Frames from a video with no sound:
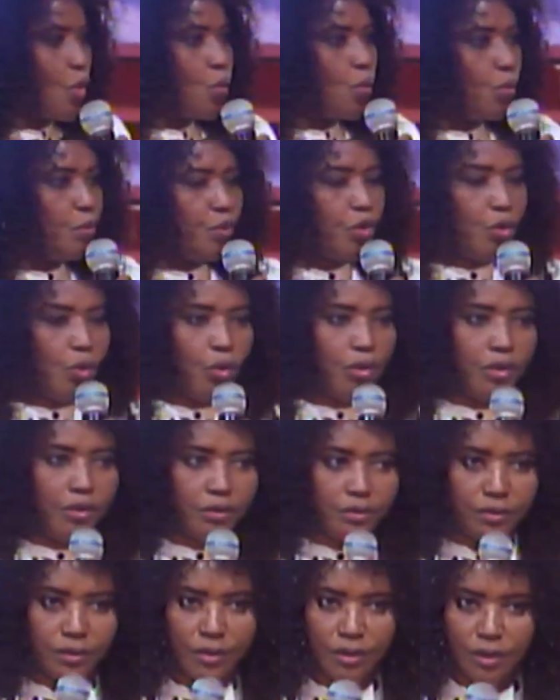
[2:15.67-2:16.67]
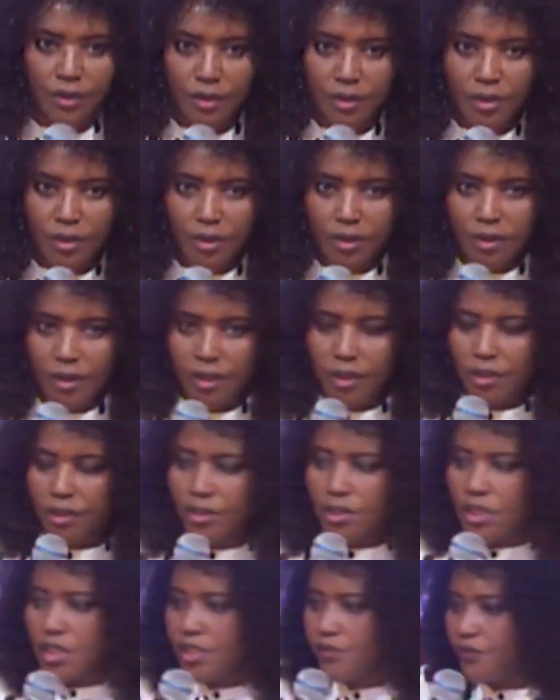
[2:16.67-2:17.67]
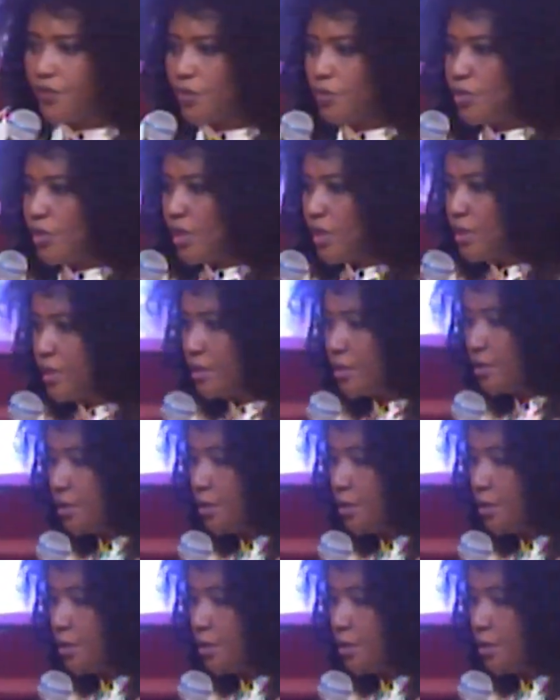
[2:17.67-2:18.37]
we'll be going in these few days.